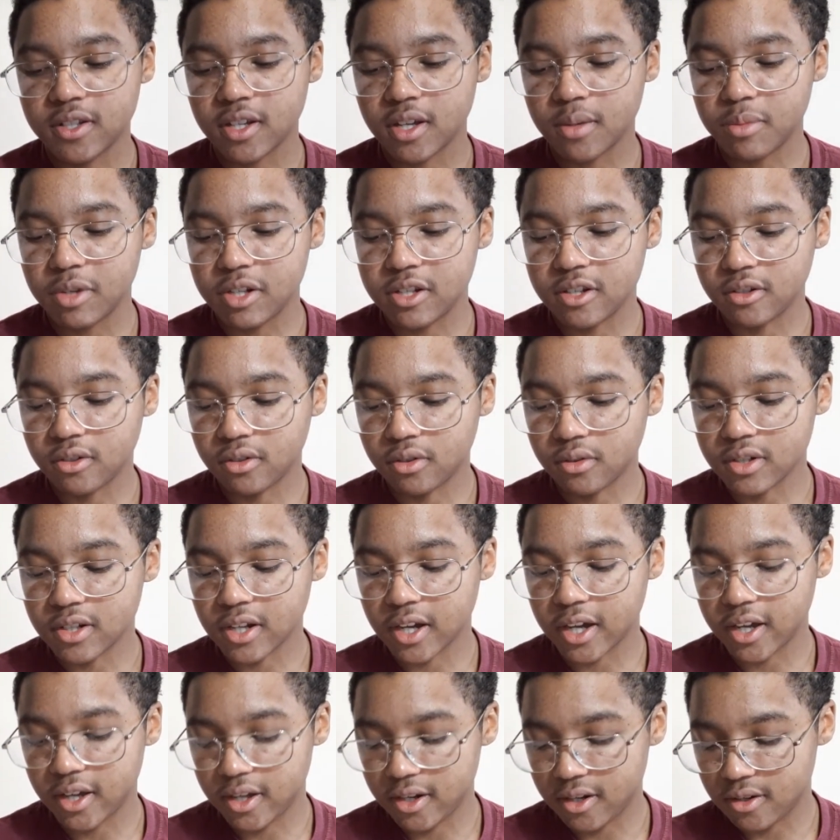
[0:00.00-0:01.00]
It can be a little
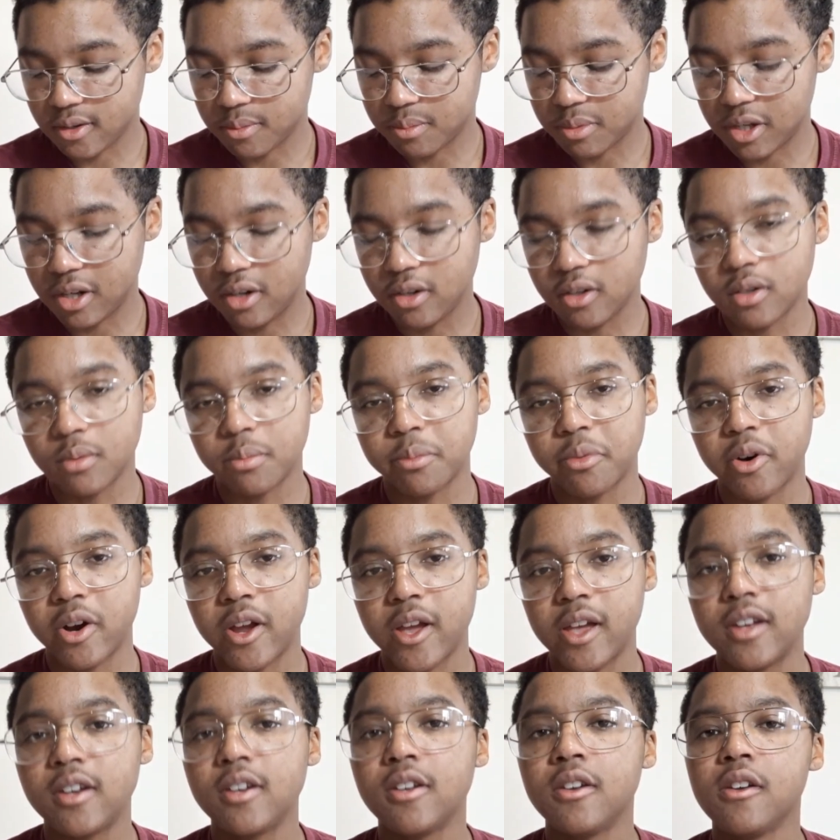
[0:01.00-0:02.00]
tight depending on the
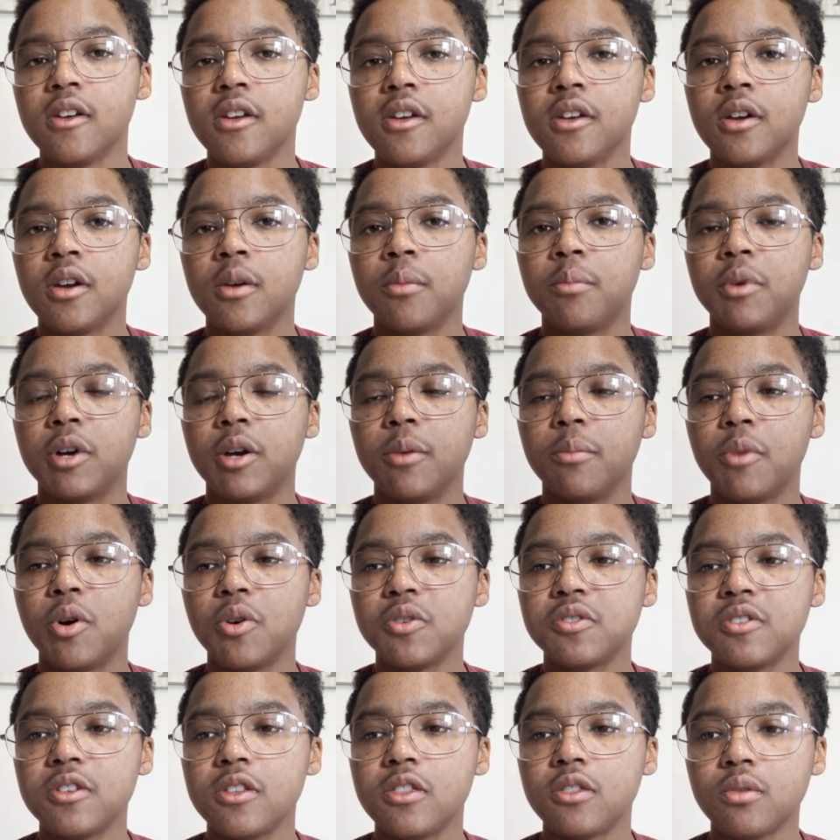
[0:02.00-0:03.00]
brand, but
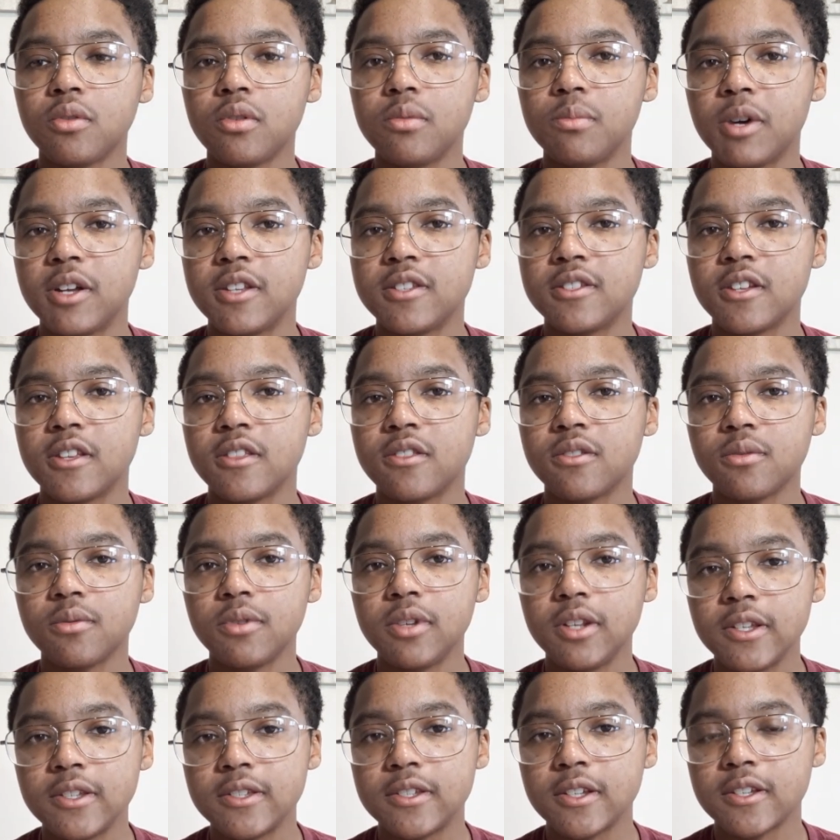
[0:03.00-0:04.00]
mostly 3 months and 3
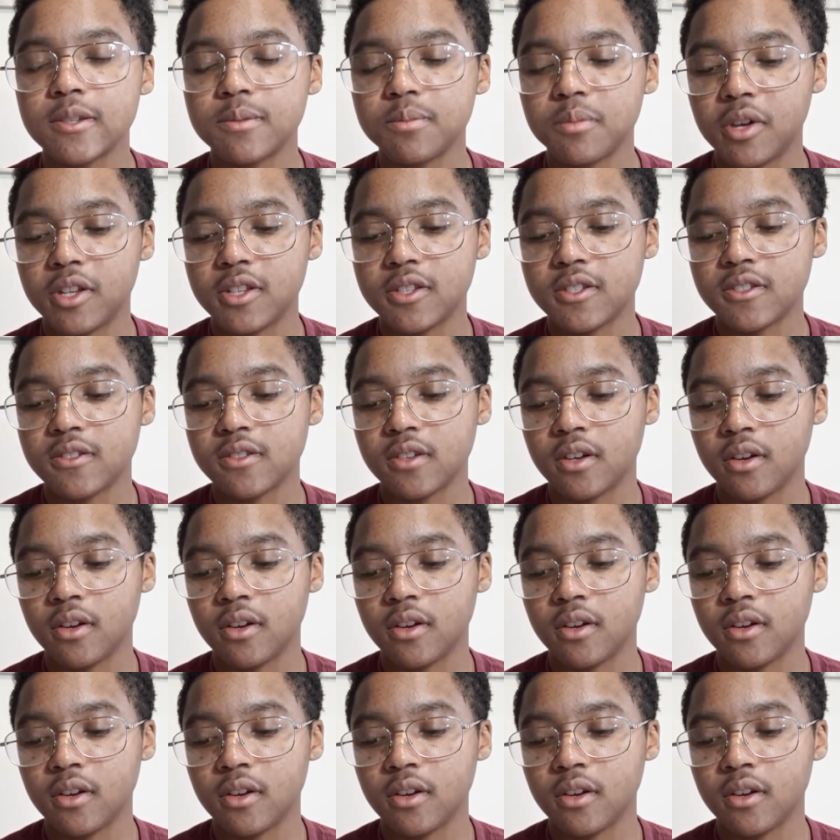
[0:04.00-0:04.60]
to 6 months